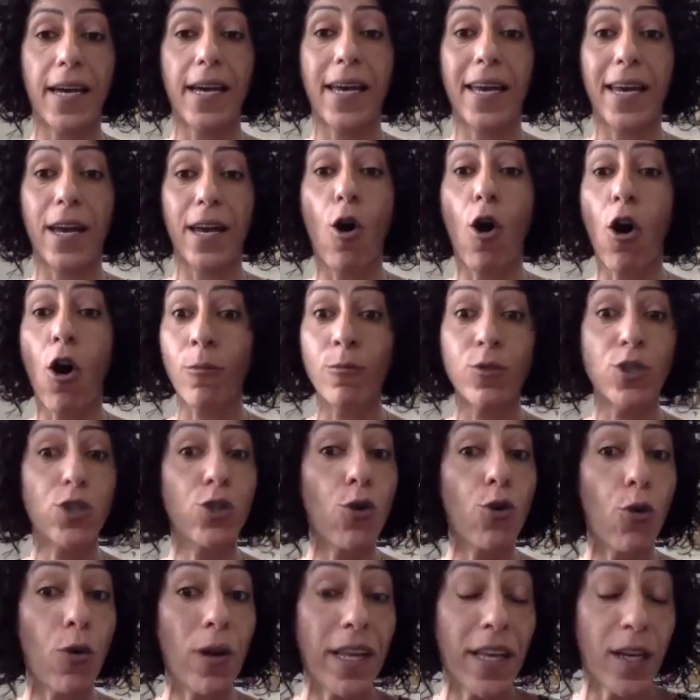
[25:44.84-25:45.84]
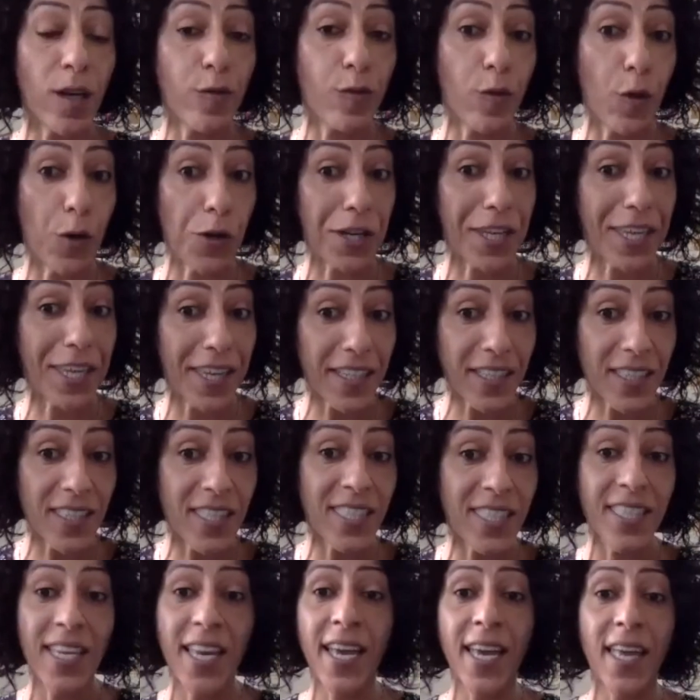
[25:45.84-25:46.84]
homeschooling for kids
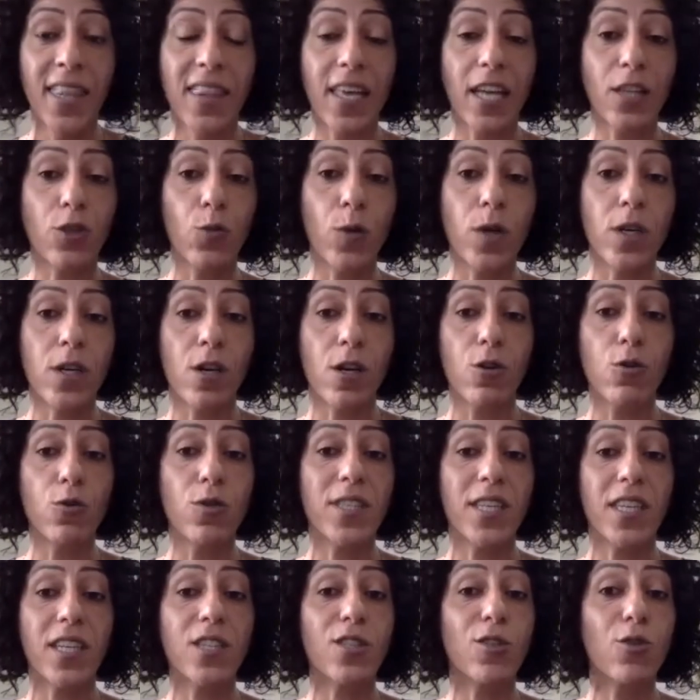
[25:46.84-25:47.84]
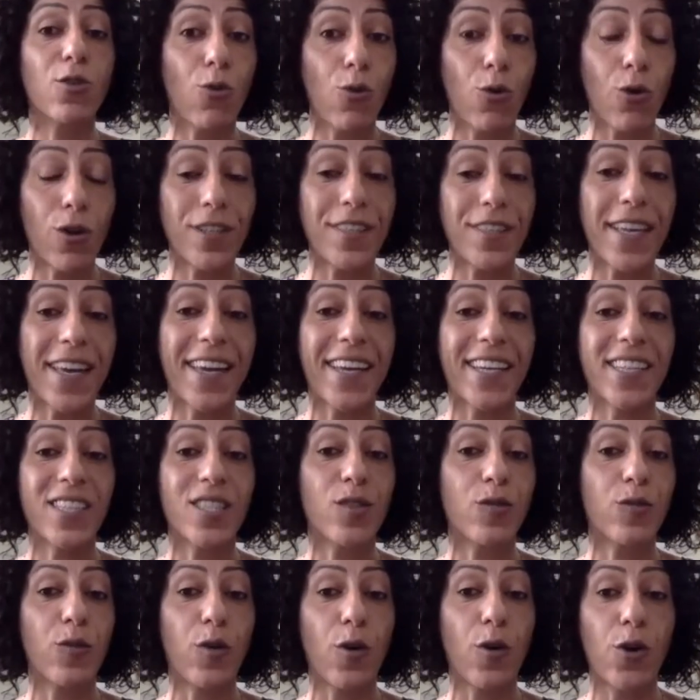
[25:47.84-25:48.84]
that were losing school
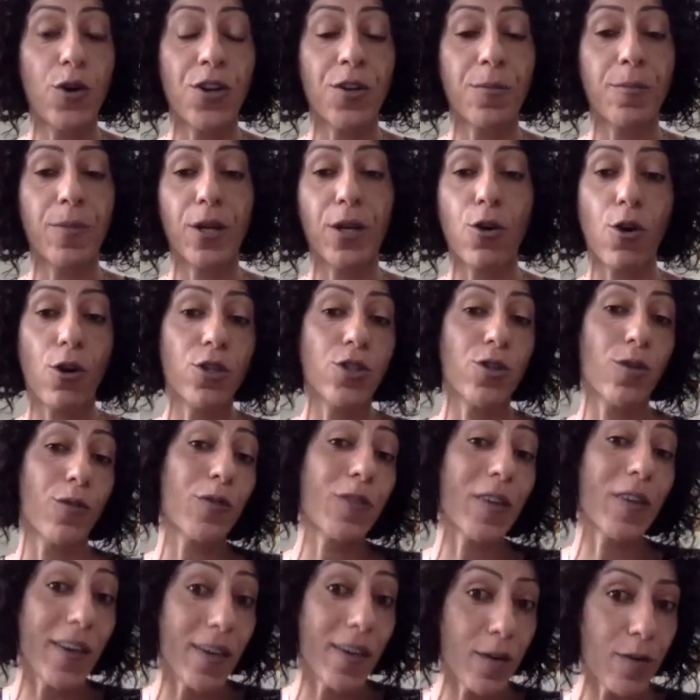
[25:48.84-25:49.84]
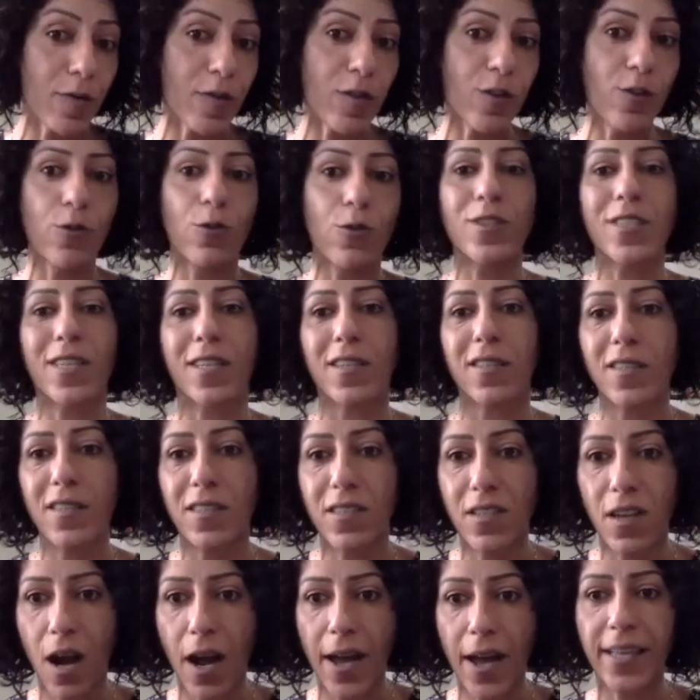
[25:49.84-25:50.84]
days because of curfews and
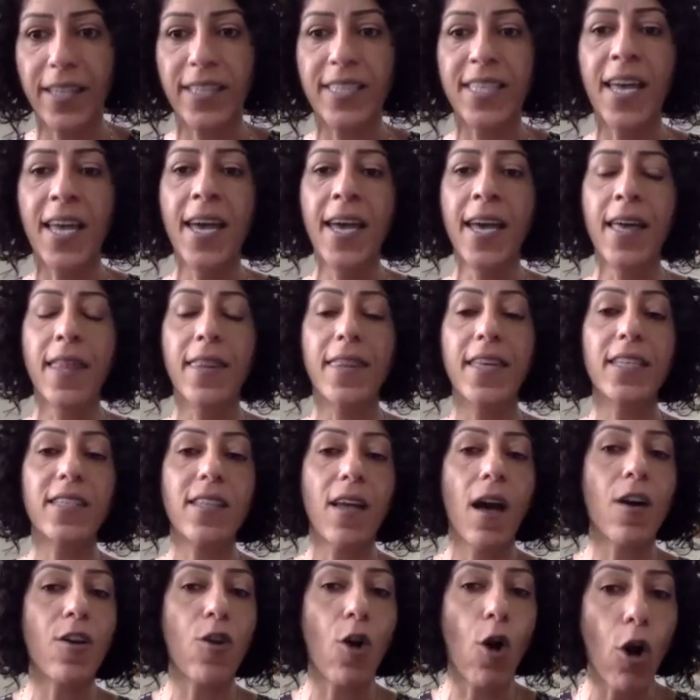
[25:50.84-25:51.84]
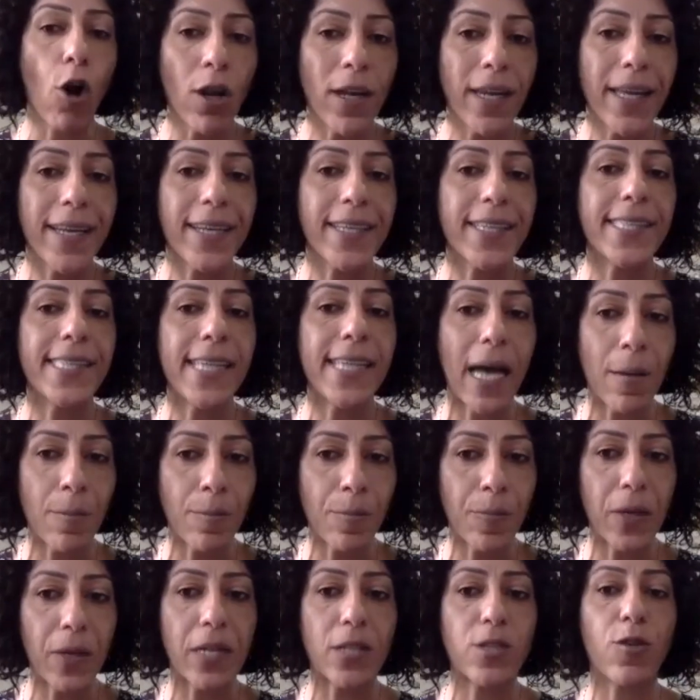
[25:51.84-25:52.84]
strikes. These are all
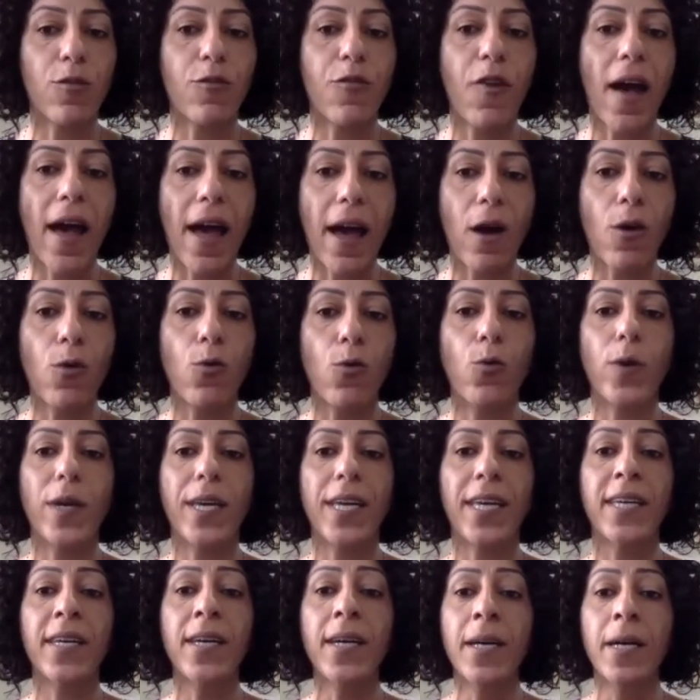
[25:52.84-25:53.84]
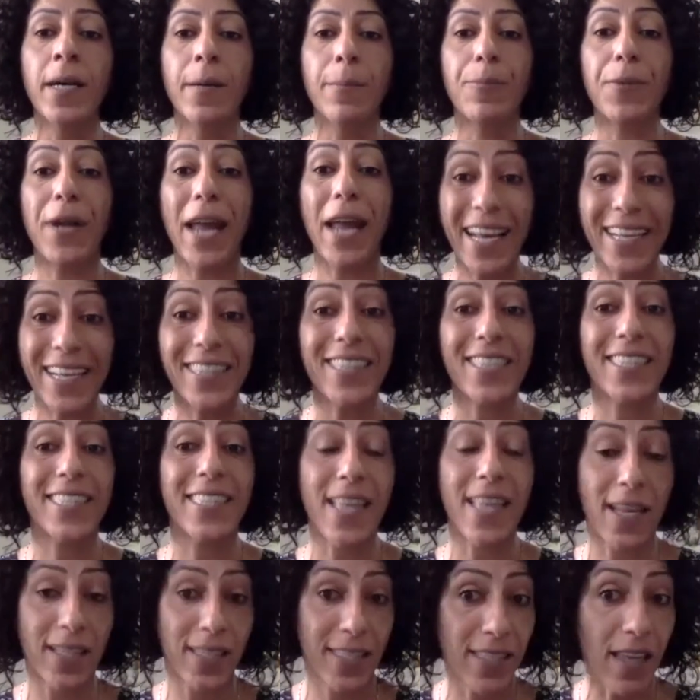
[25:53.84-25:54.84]
examples of how we practice
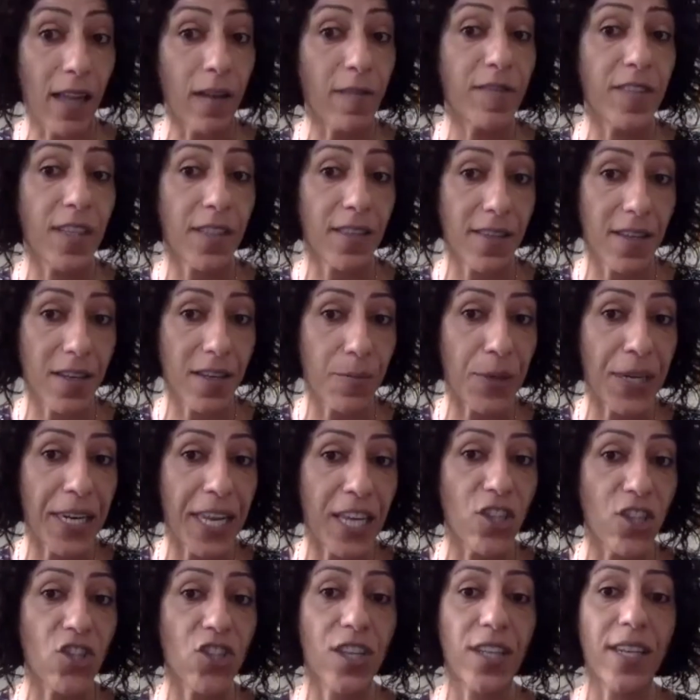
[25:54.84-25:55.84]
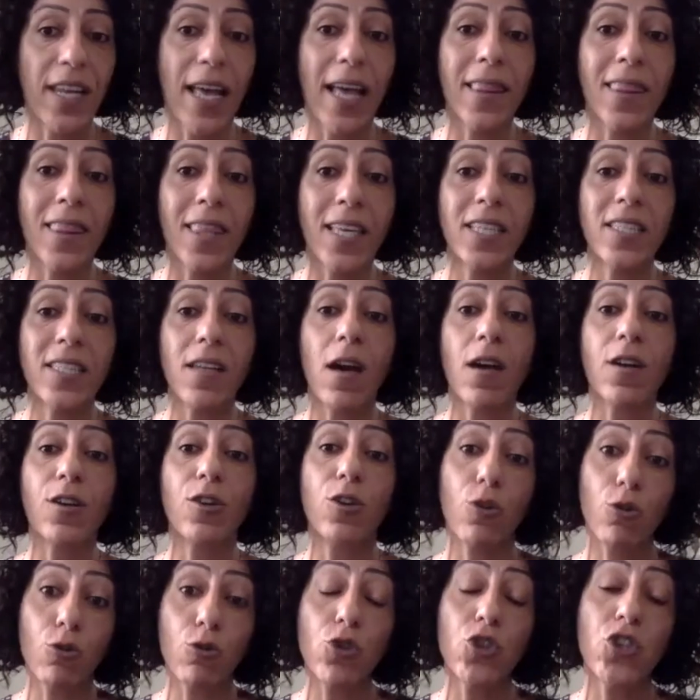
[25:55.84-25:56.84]
that self-determination. And these are
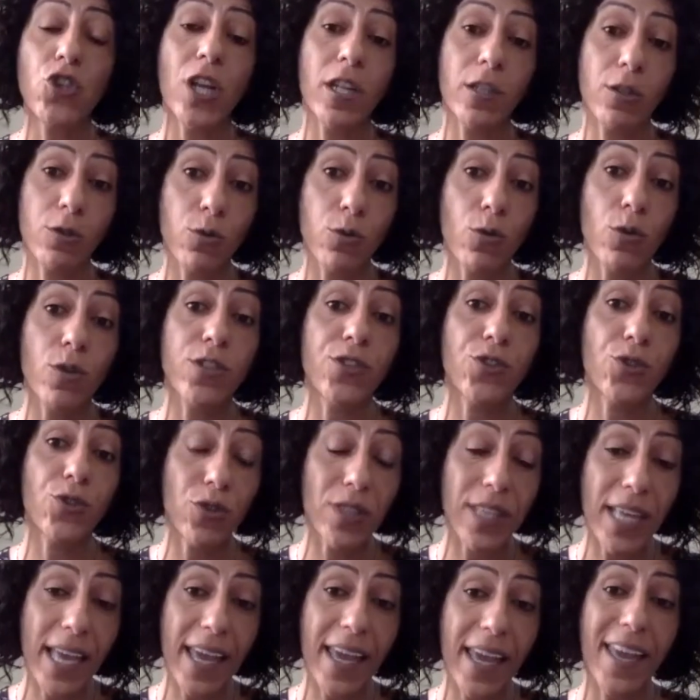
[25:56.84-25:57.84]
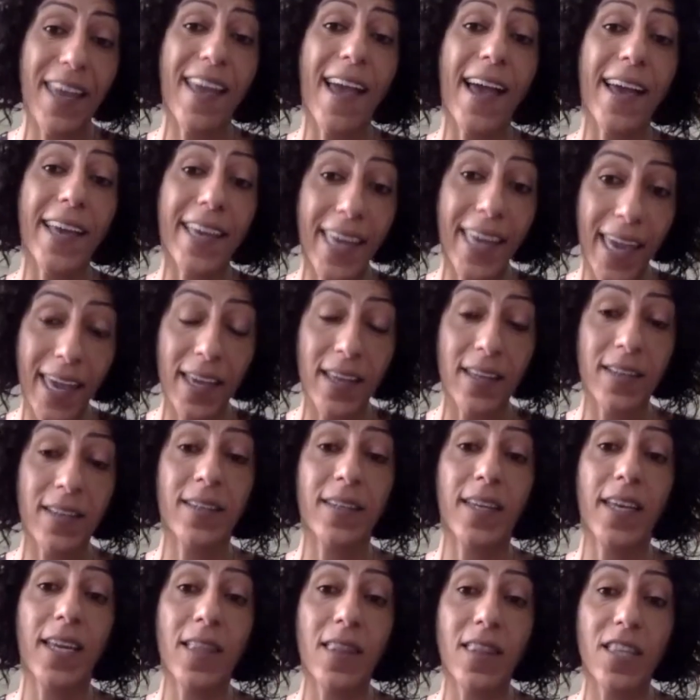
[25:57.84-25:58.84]
crucial tools today,
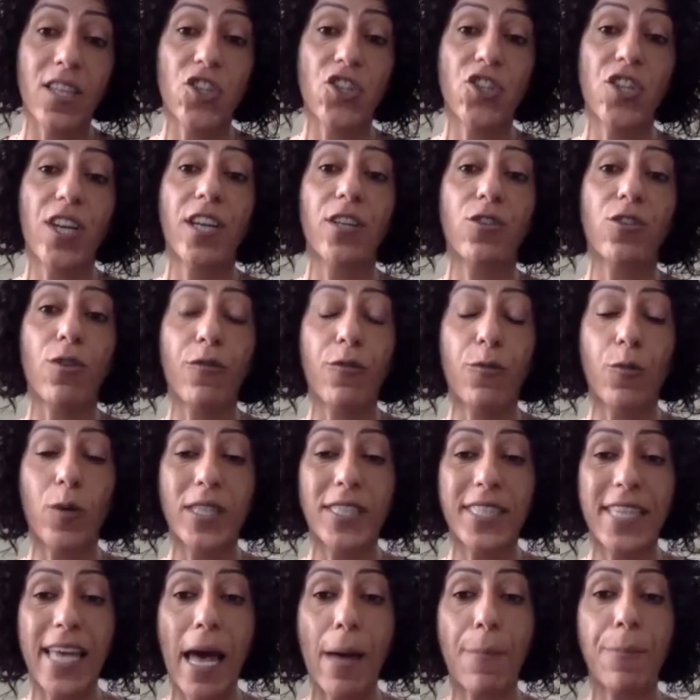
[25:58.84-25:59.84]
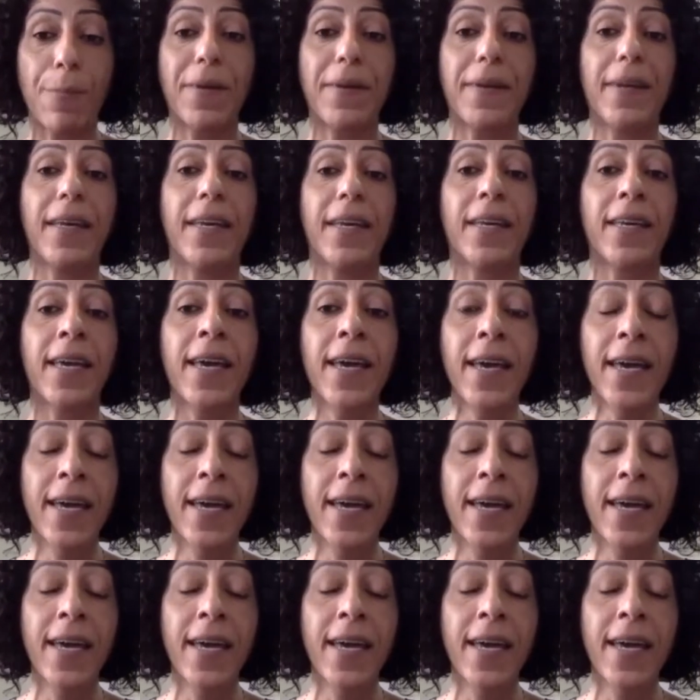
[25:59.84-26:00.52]
again, in the shade of what's happening